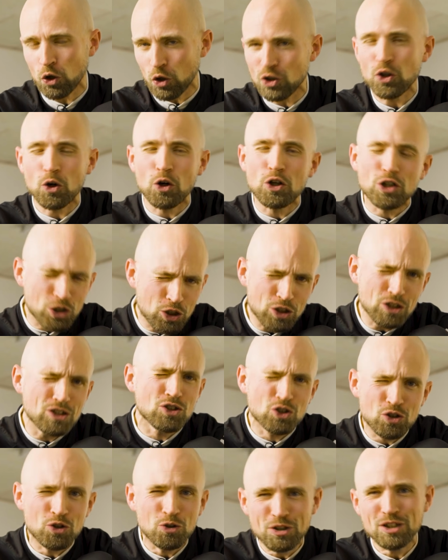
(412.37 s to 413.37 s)

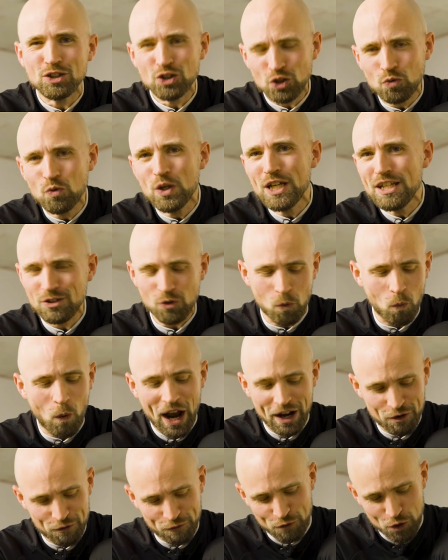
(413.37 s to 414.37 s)
you can squeeze a
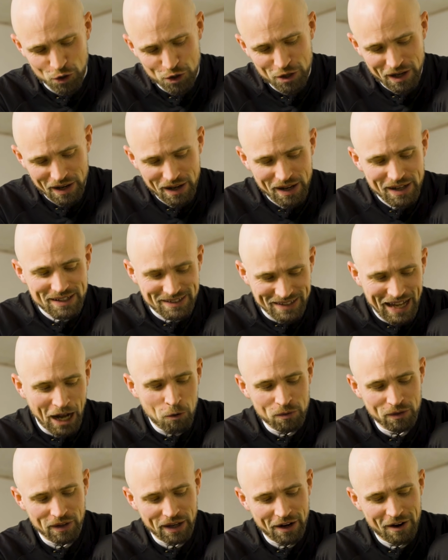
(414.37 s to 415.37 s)
wider foot
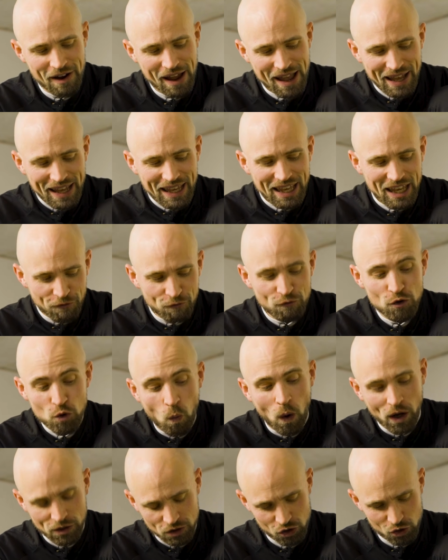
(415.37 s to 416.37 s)
down there if you
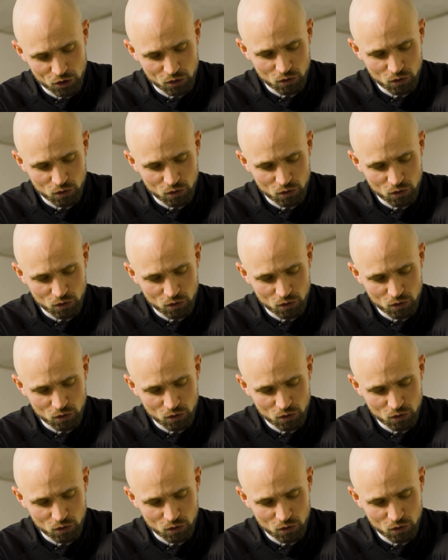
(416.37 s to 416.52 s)
want to.